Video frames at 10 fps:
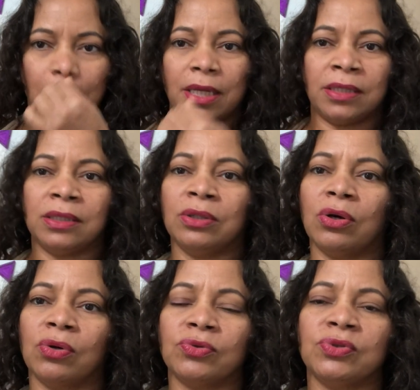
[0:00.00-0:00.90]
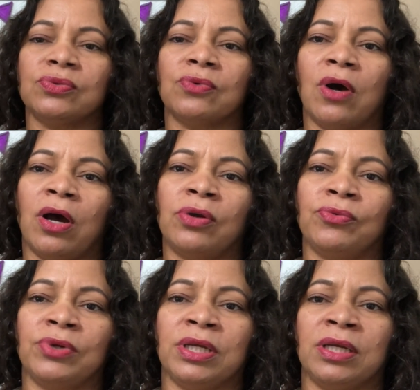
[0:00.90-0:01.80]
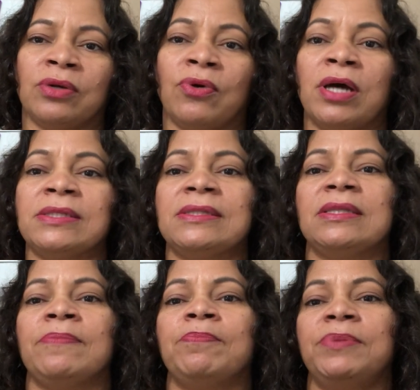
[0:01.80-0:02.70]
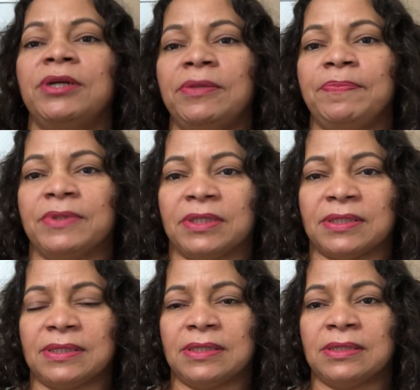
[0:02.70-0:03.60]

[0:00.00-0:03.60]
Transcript: It knows what's the purpose.